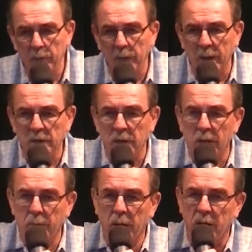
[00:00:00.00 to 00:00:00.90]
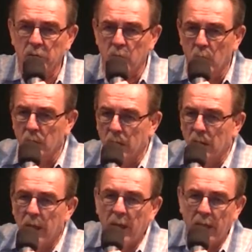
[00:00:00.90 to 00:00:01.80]
picked up and thrown
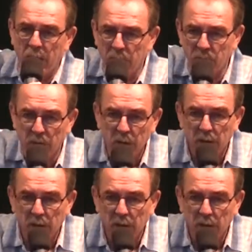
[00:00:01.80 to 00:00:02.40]
alive